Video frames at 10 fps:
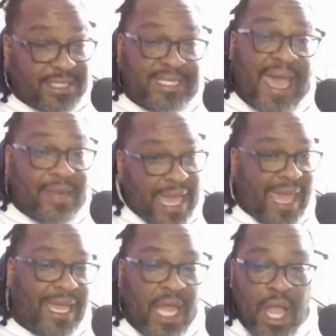is the time,
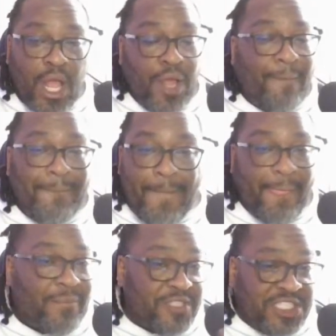hey,
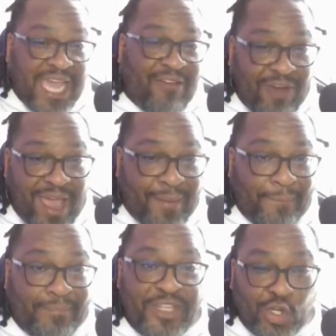chat rap,
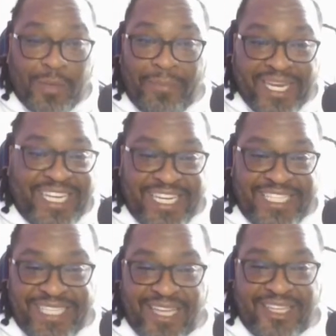you could be the
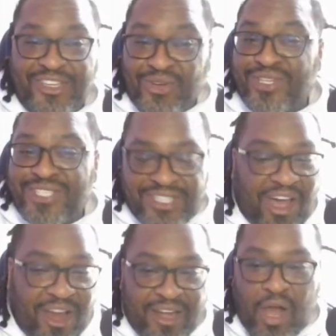Diddy sector. You could
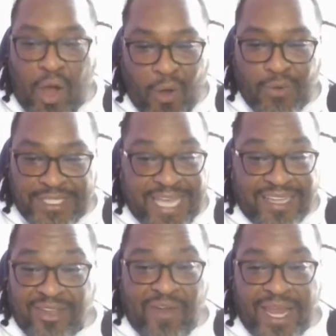start a whole
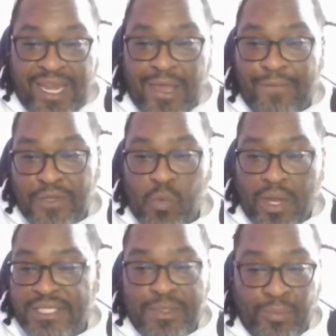sector right now if you
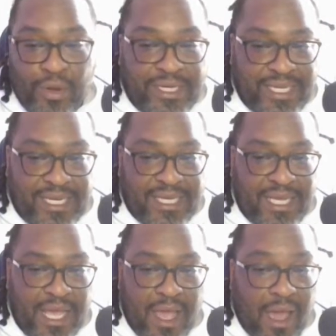want to support Diddy.
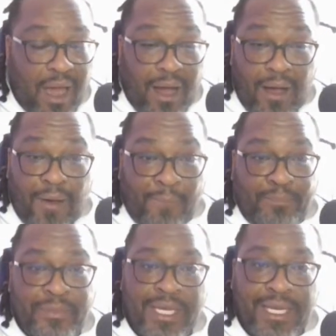
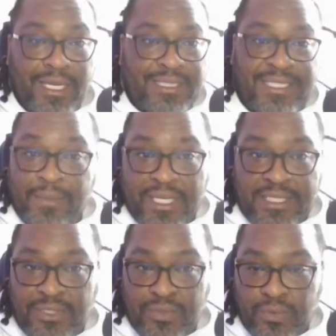Similar
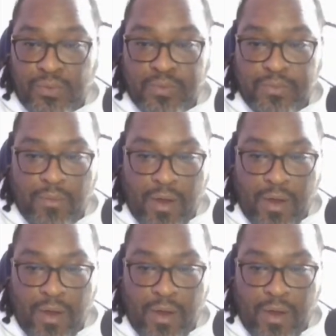to